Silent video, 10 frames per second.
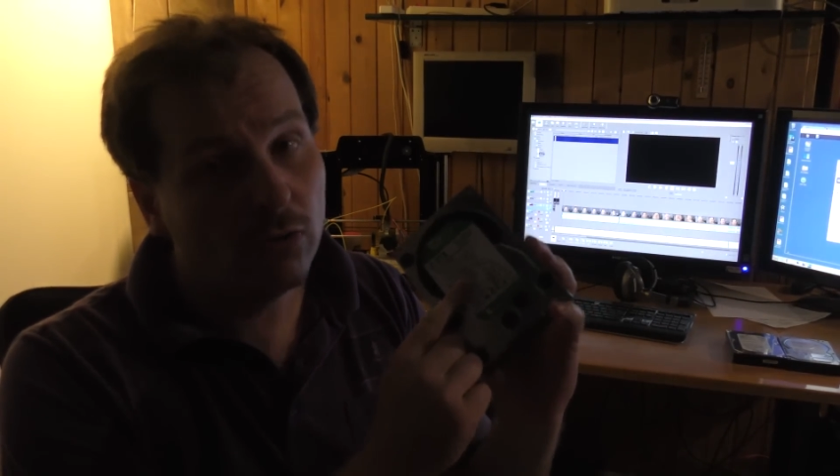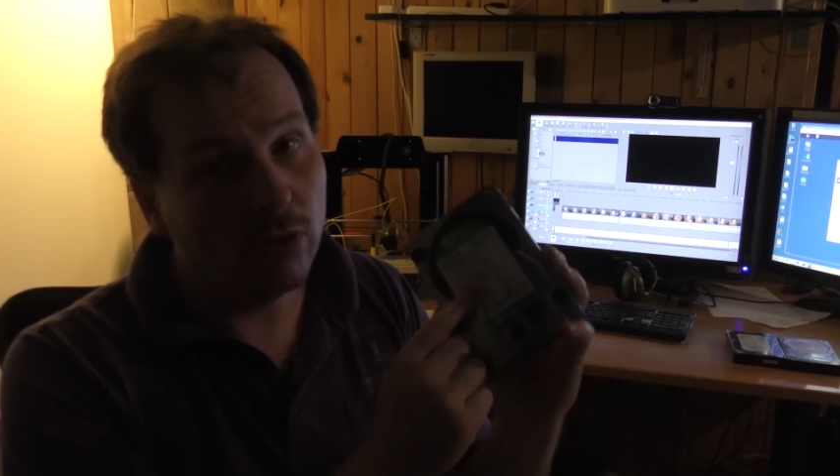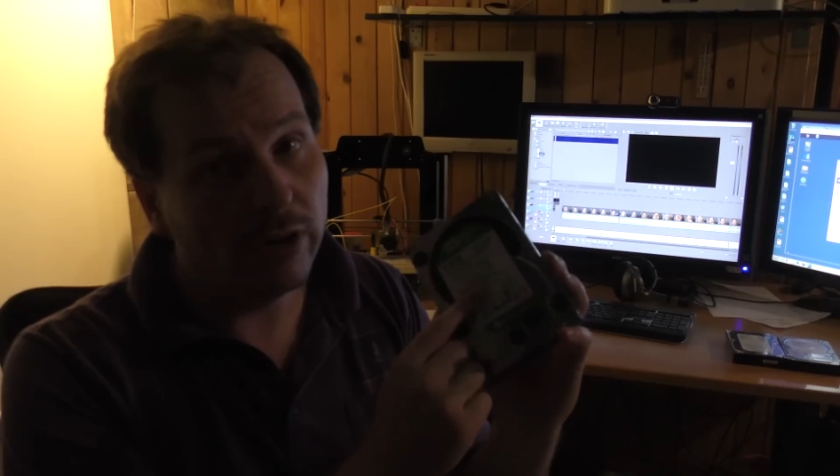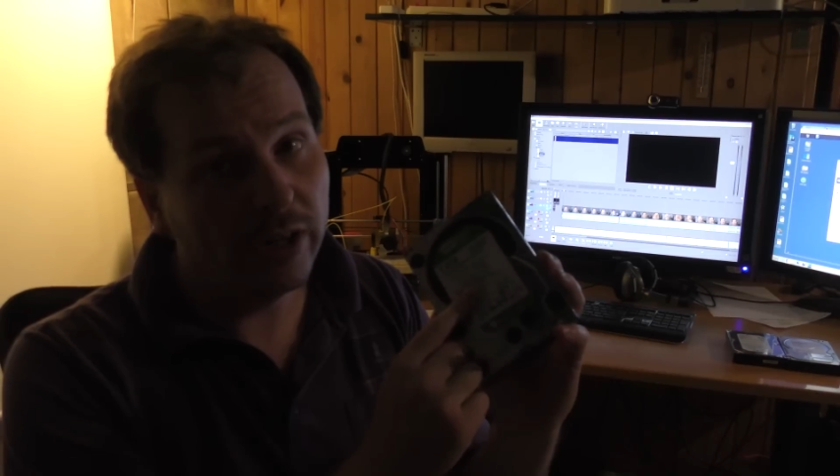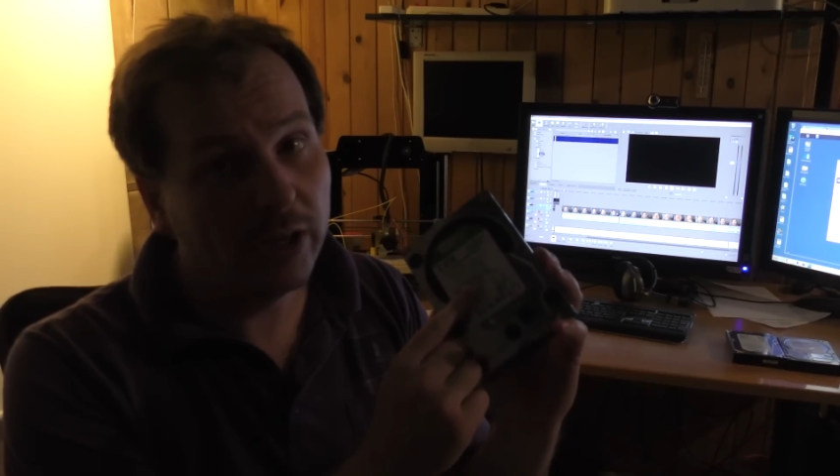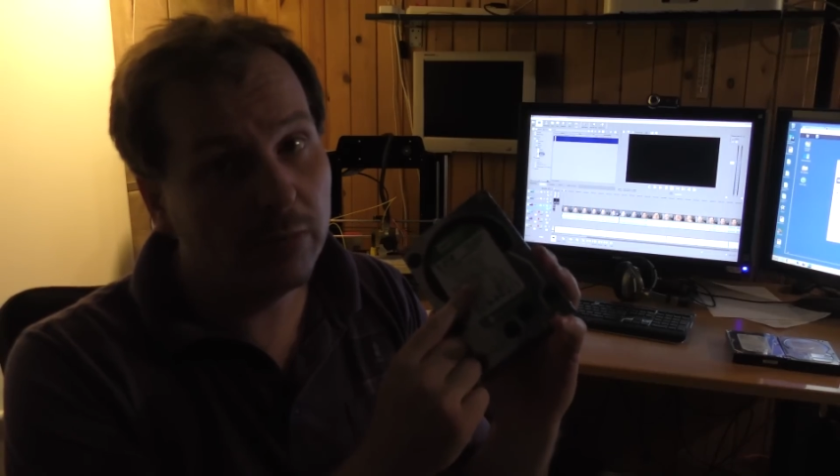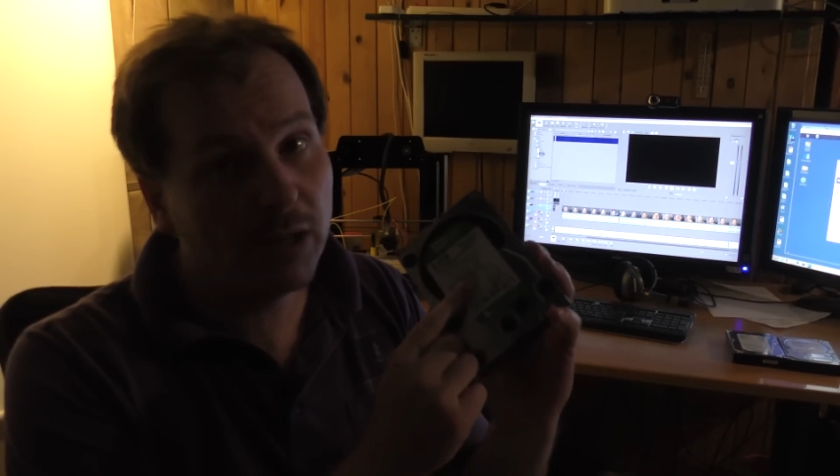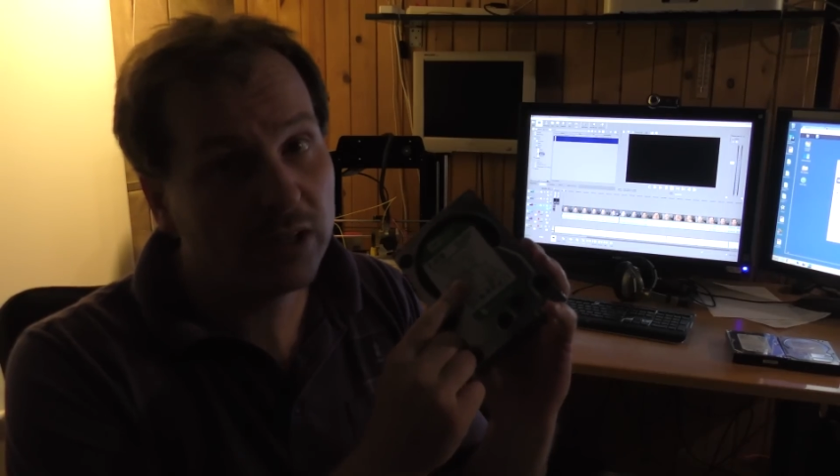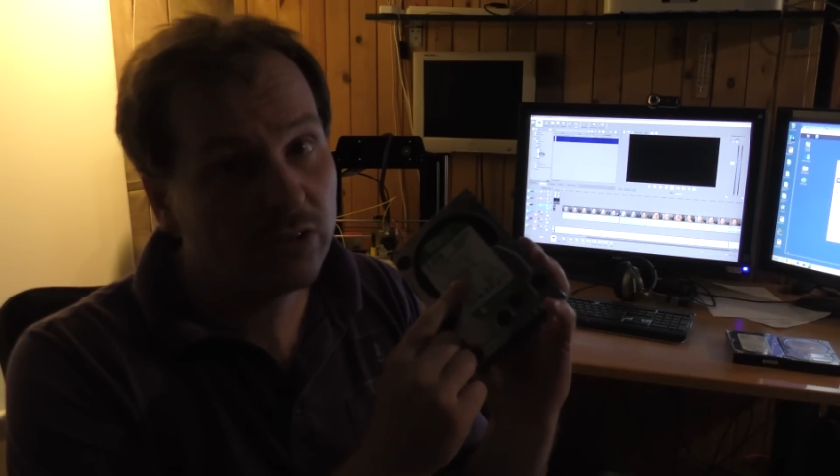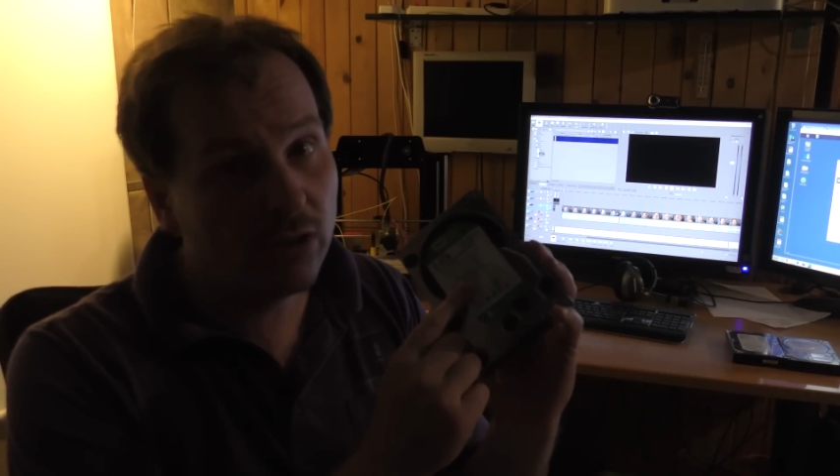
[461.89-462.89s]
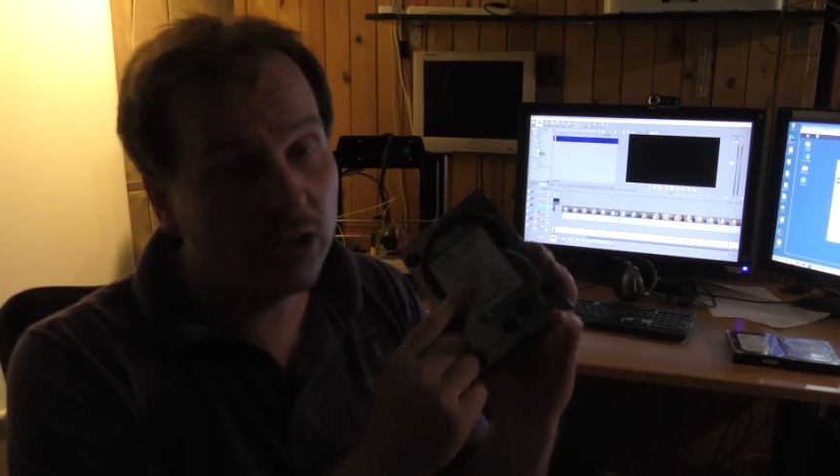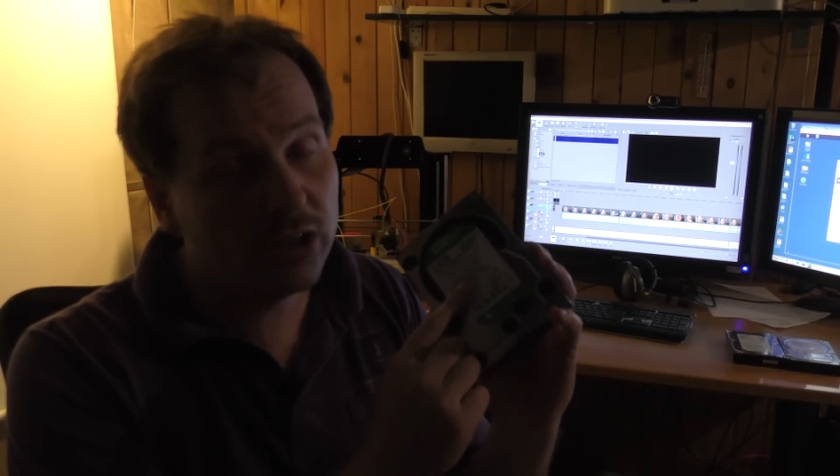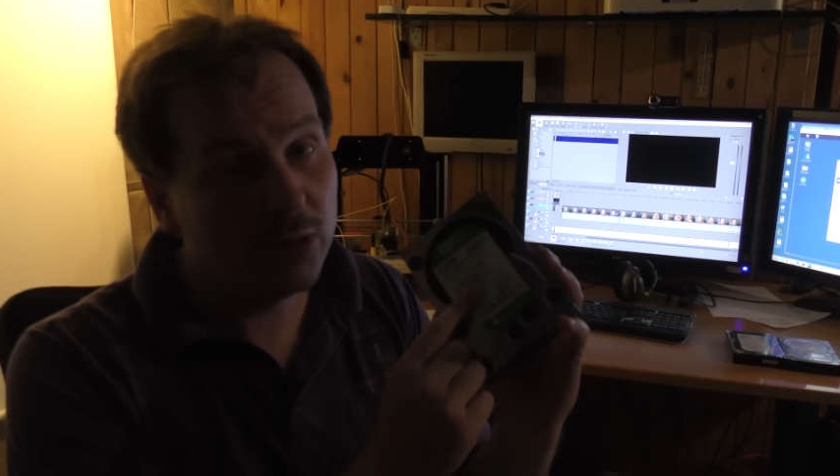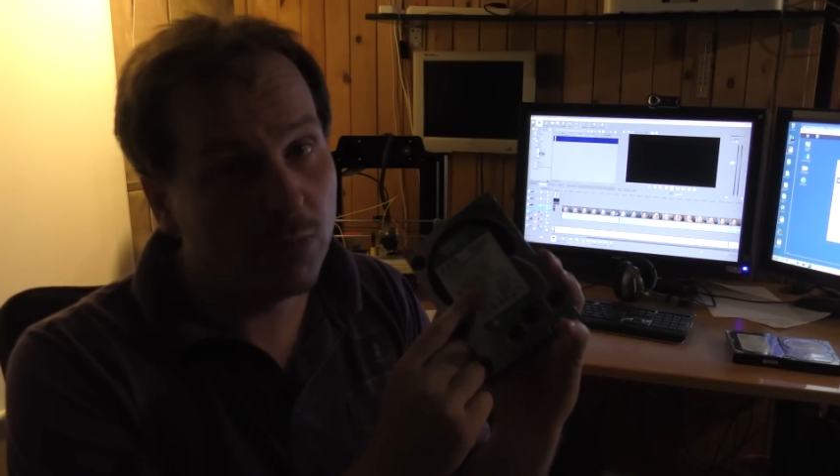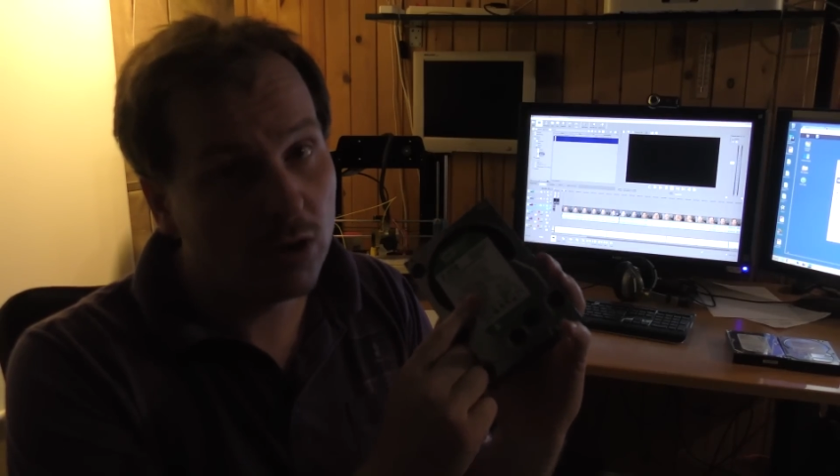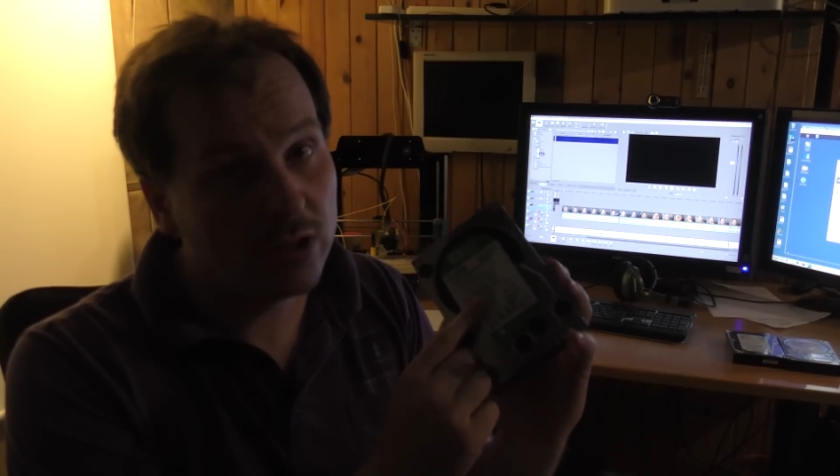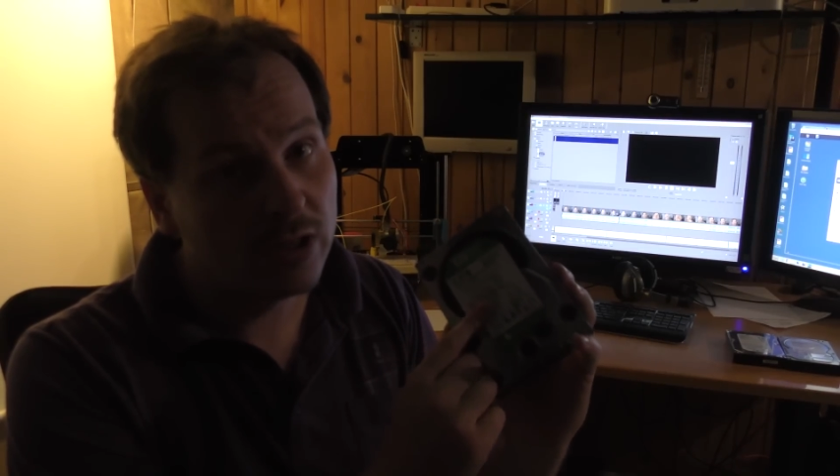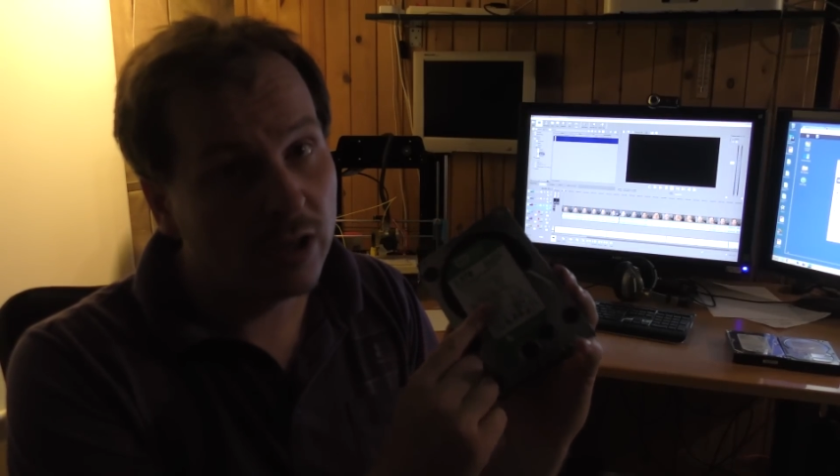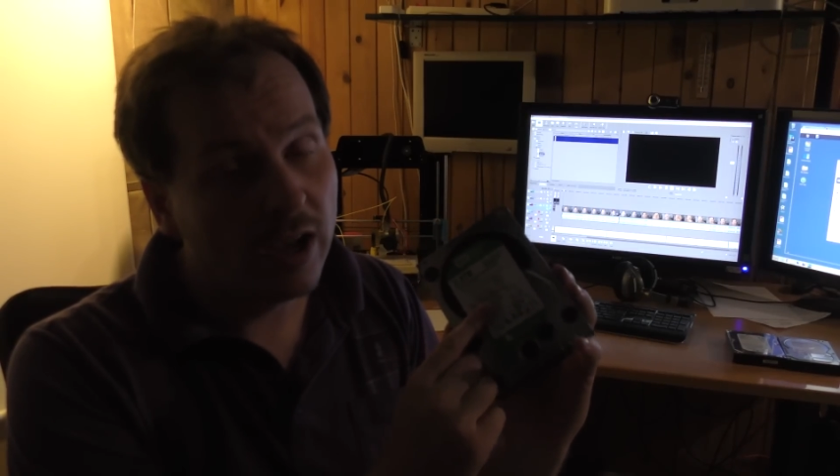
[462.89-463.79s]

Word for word: running in my Synology box